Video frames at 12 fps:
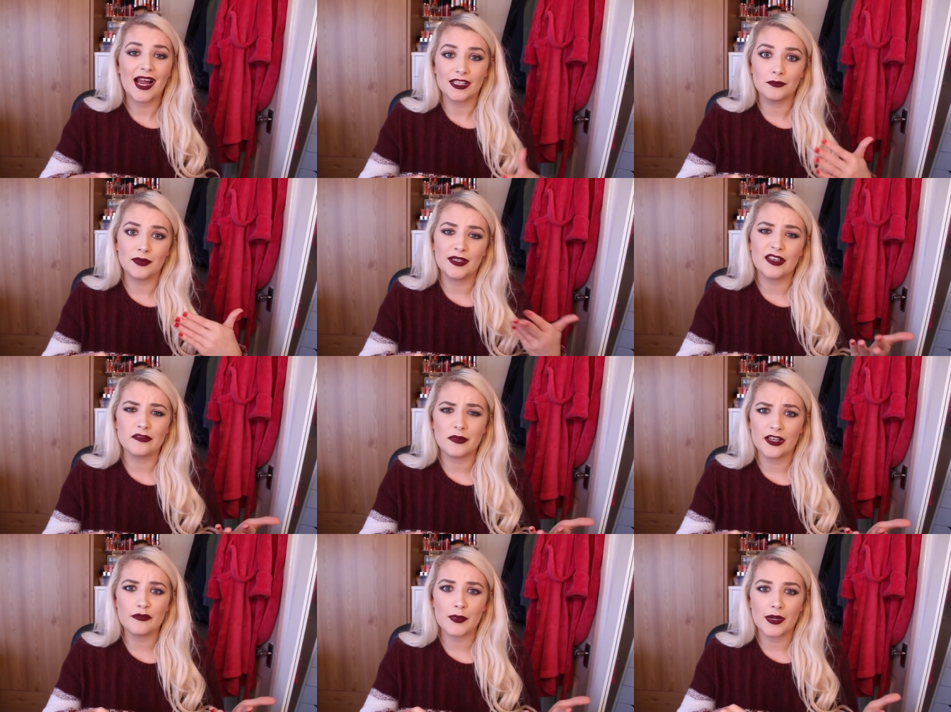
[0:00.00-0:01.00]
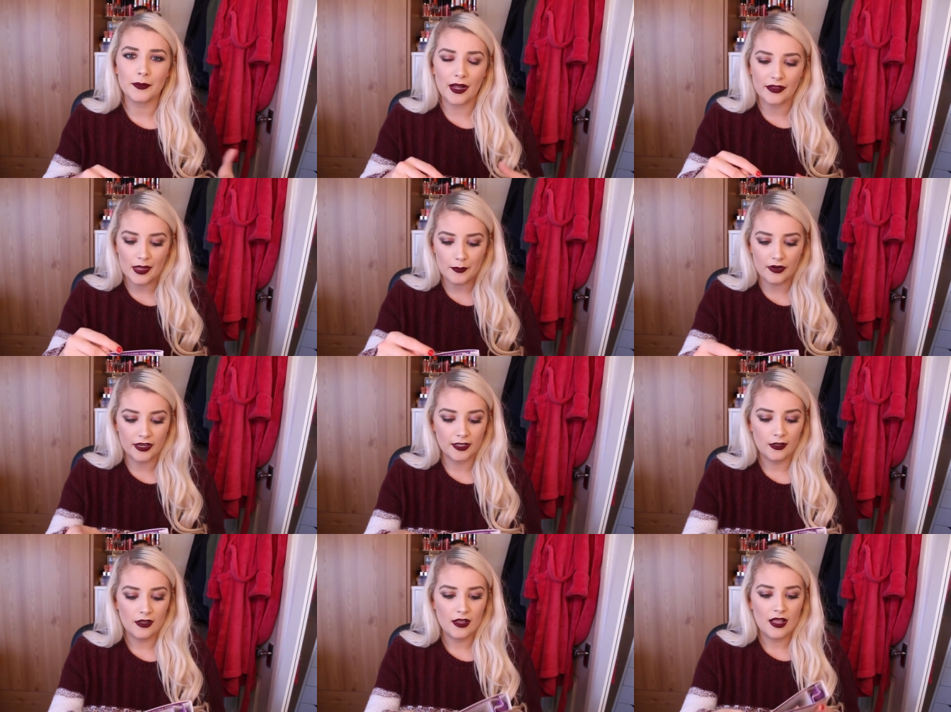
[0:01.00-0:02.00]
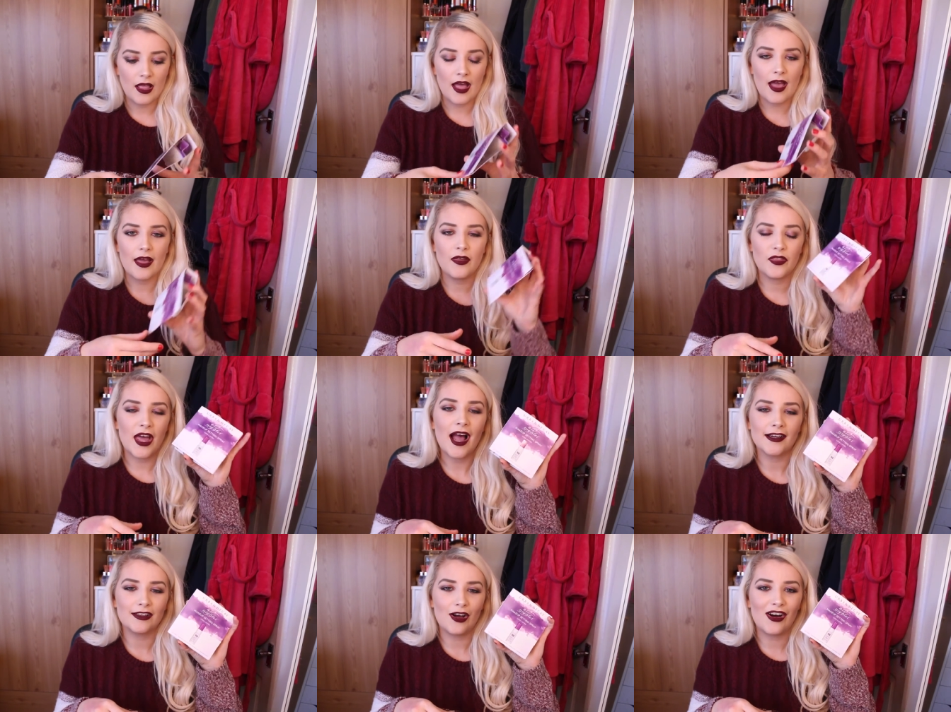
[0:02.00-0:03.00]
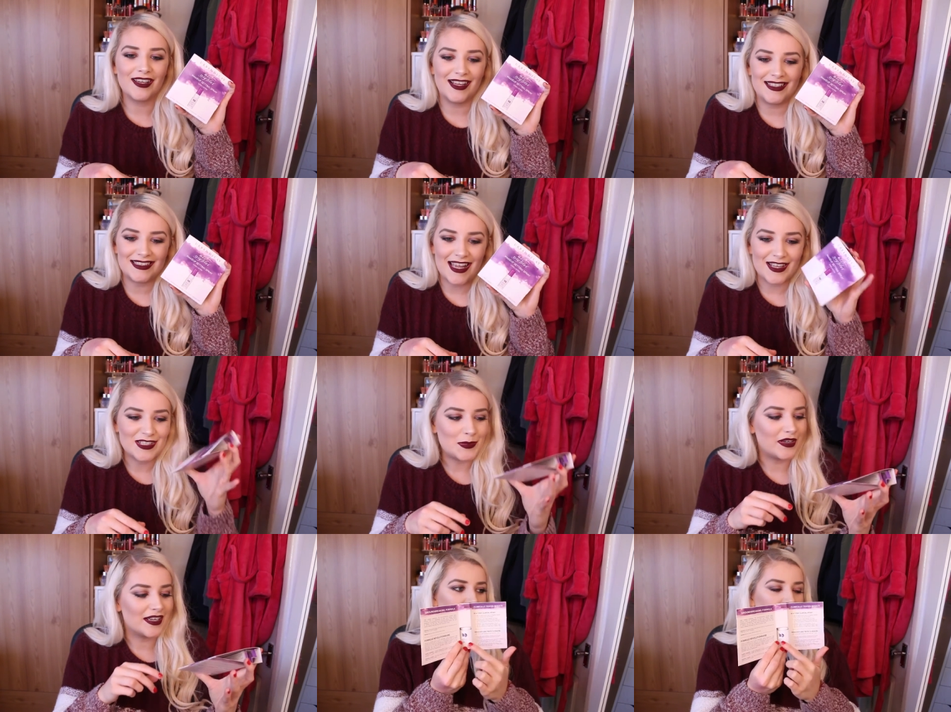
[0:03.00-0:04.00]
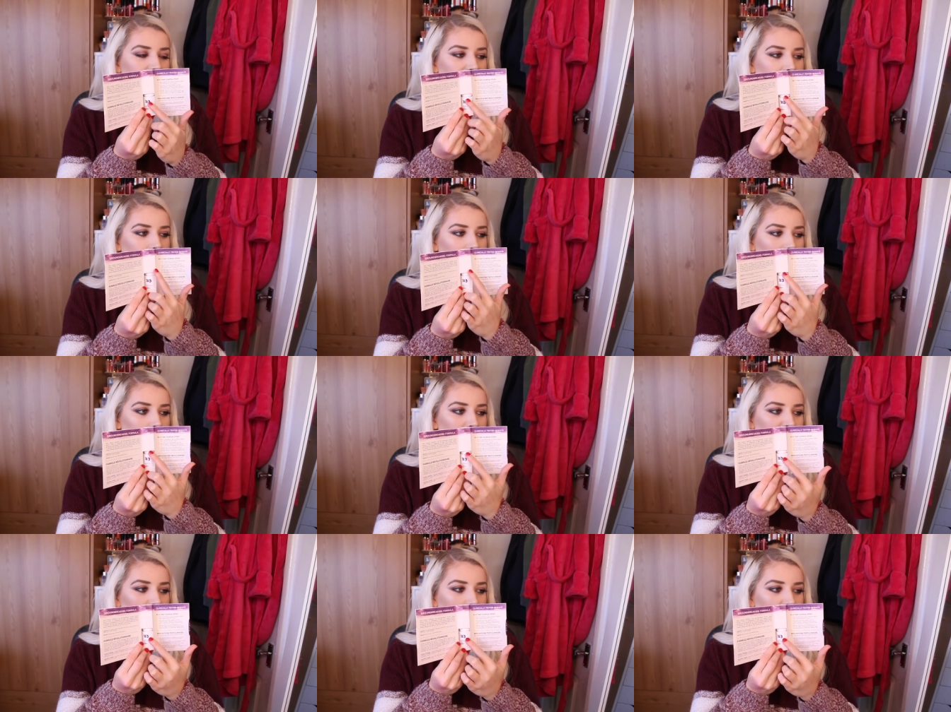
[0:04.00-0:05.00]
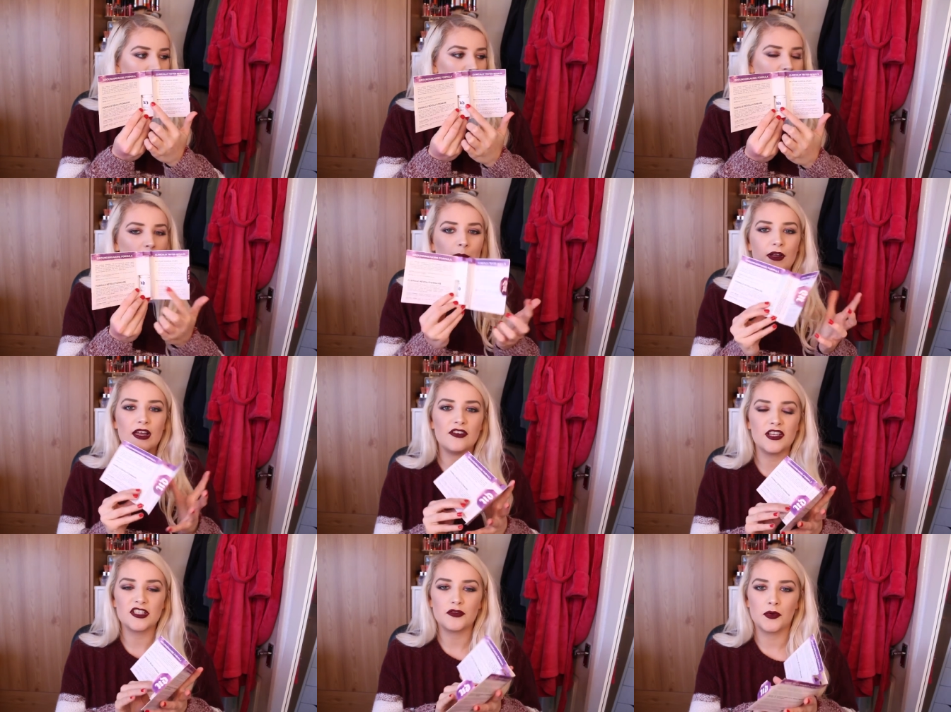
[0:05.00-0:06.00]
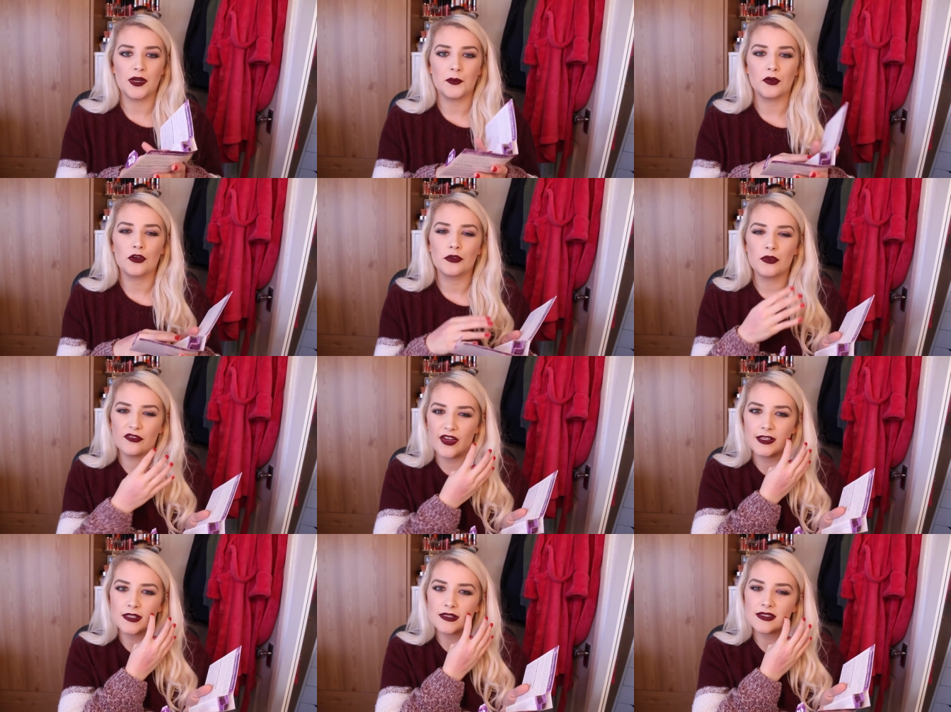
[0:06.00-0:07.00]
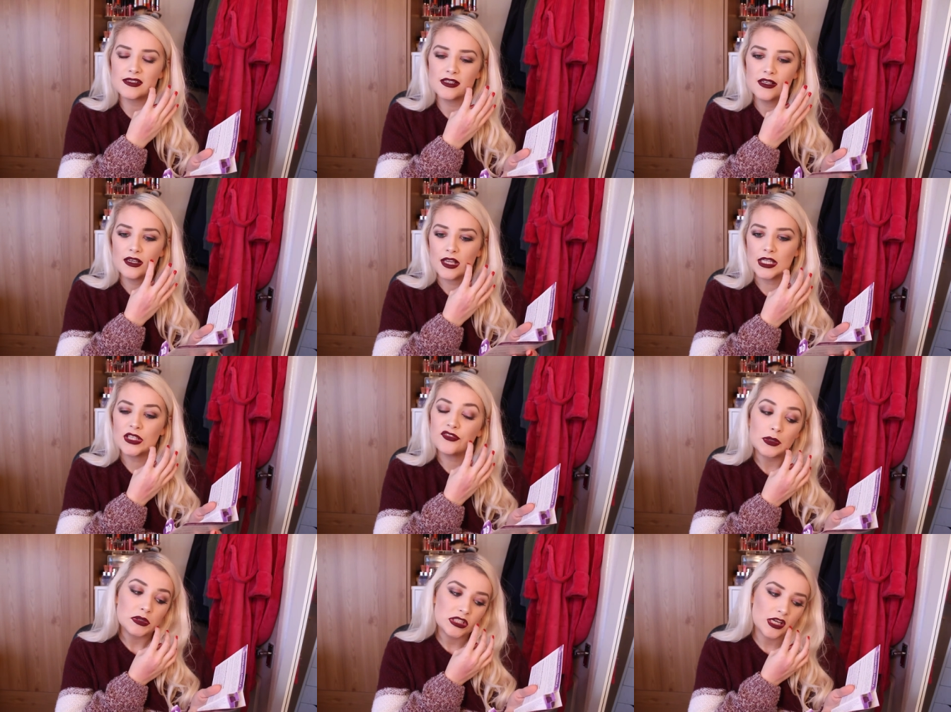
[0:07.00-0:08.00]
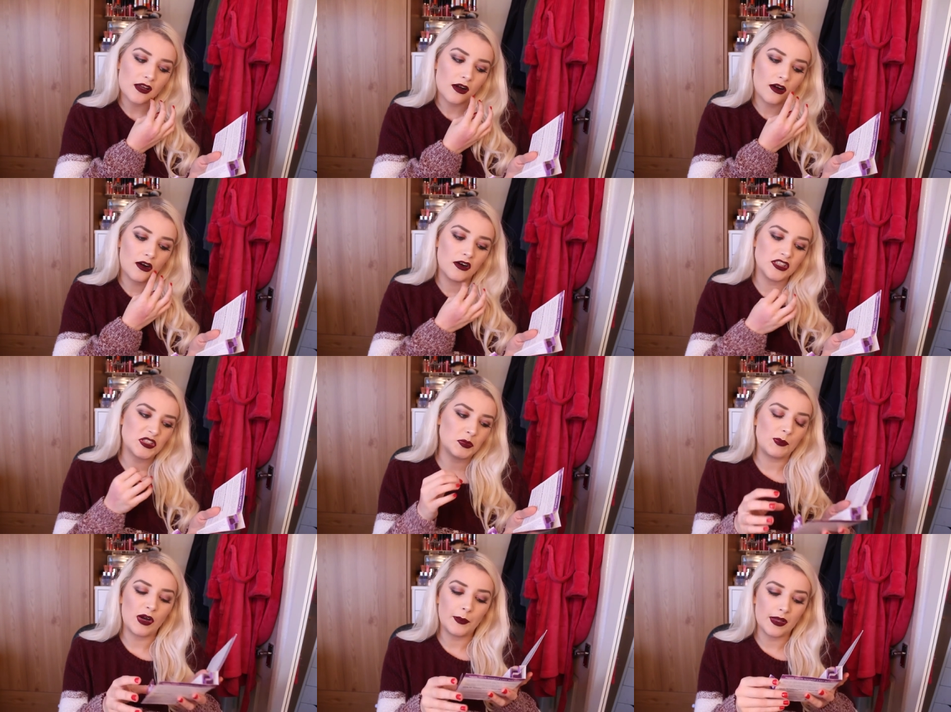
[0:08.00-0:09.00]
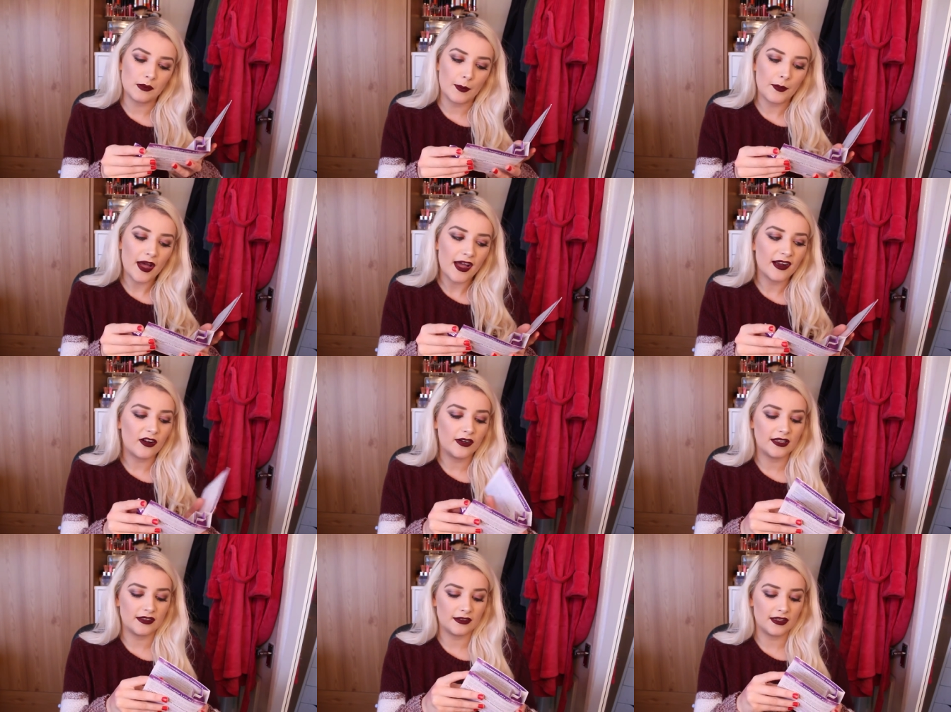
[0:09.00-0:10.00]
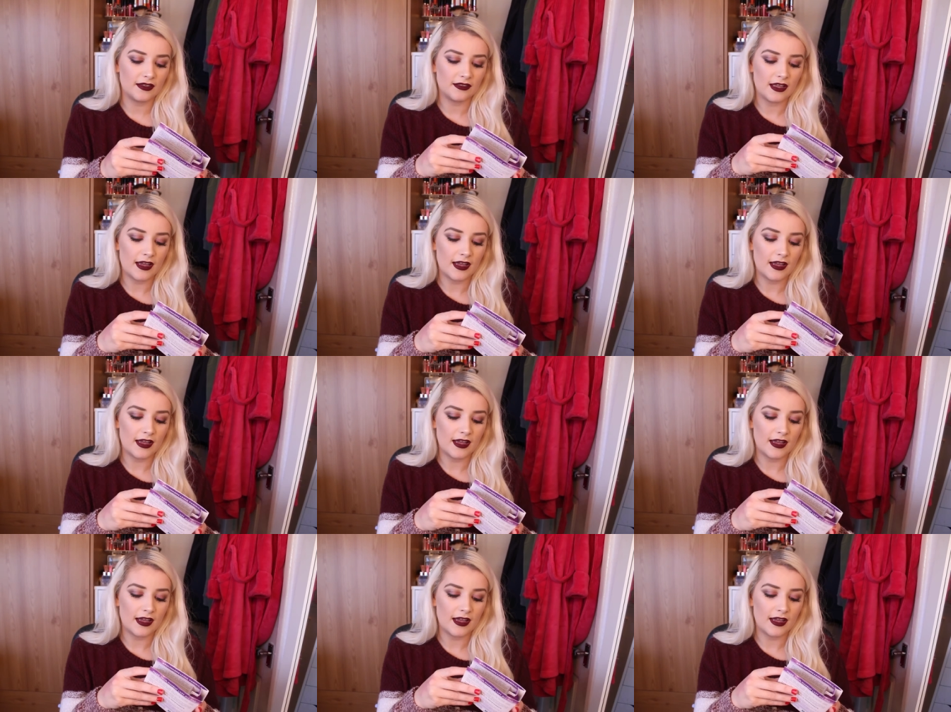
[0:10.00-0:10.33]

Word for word: I hadn't been given my gift bag by that point, that had the on-eye setting spray. So this is like a little mini version, which would be perfect for when I'm going to events in the future, or I just want to pop it in my bag or anything like